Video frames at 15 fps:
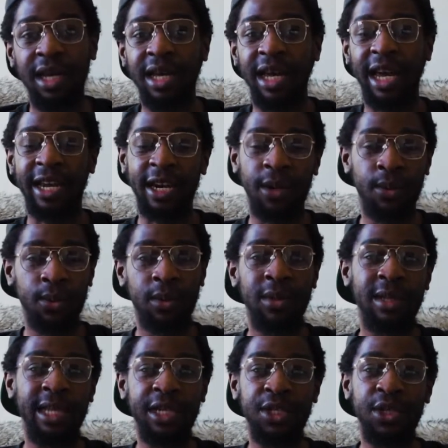and I will
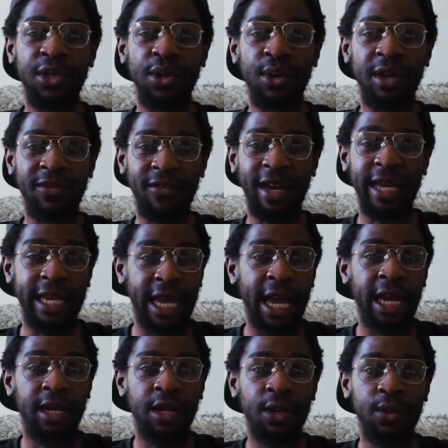let you know if I
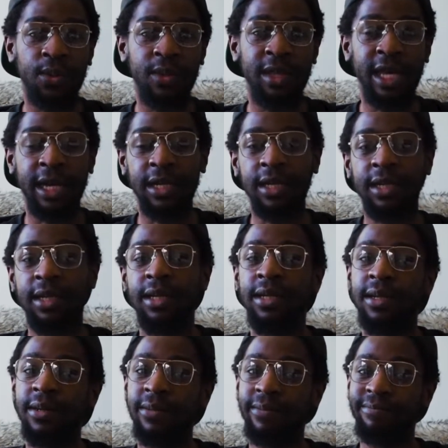can include that.
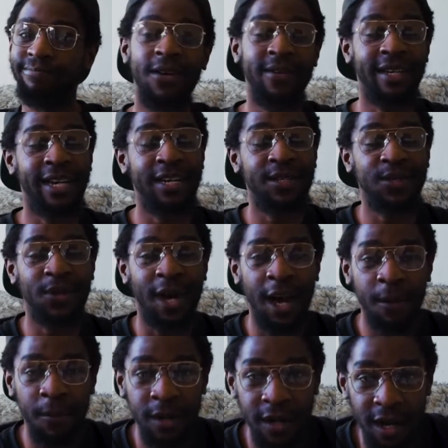Okay guys, so
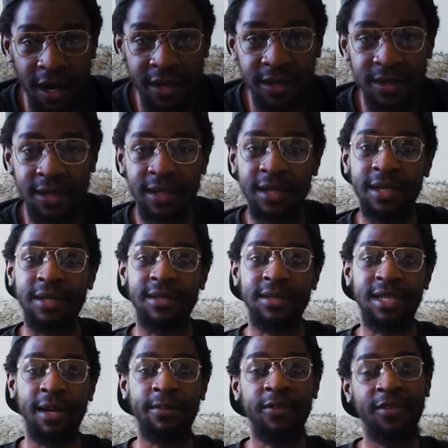I'm gonna answer
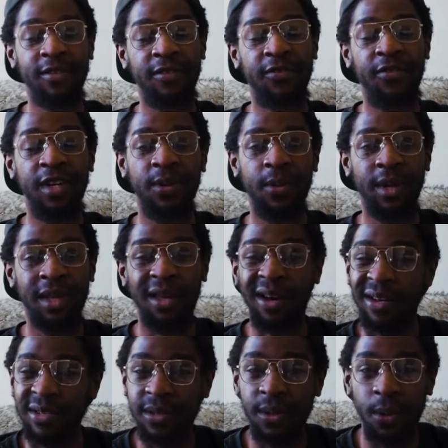some of the frequently
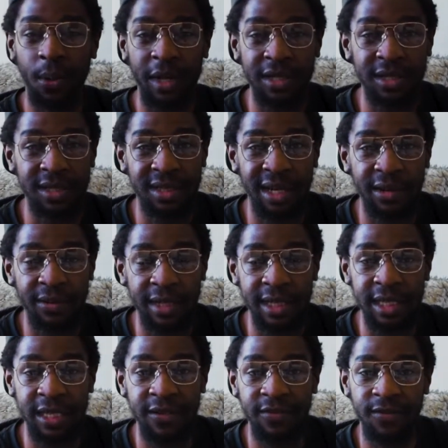asked questions I
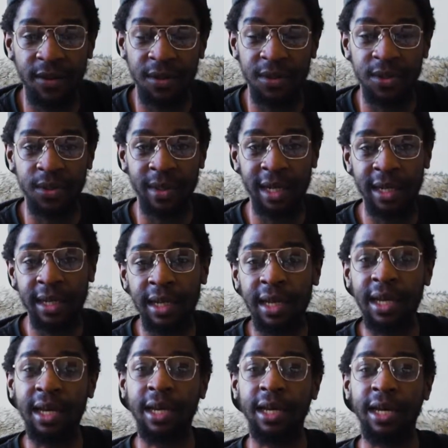receive on Twitter.
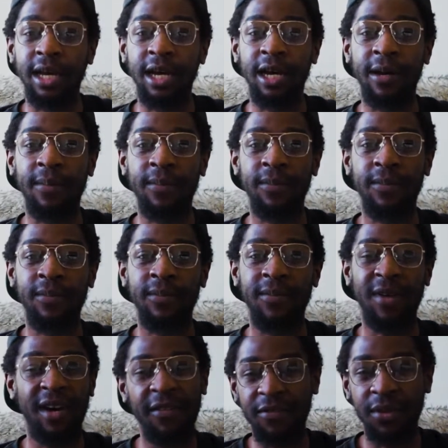
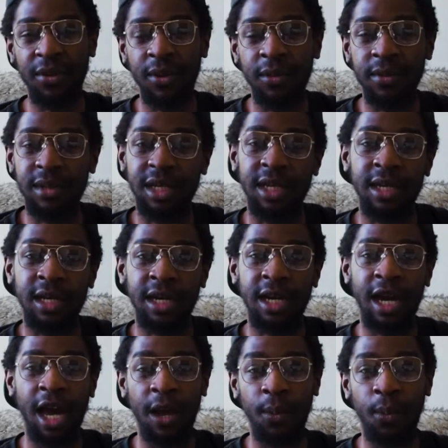After those,
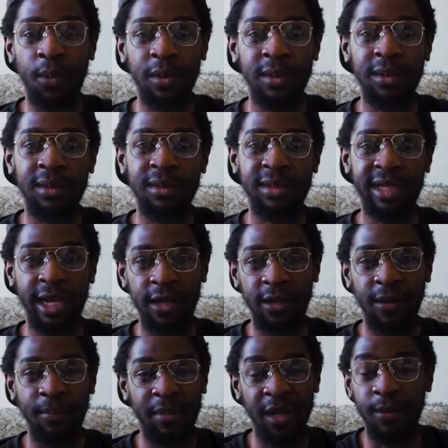I will tell you
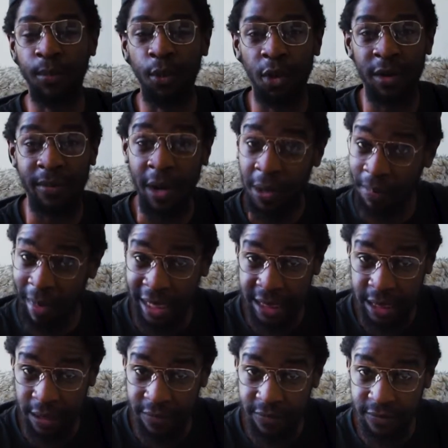a bit more about
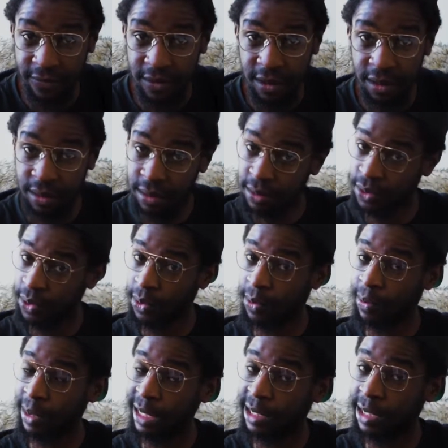myself. So
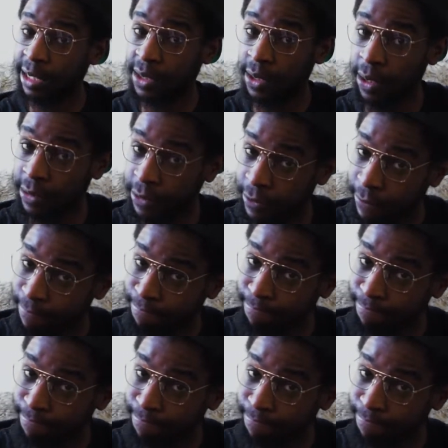let's get started.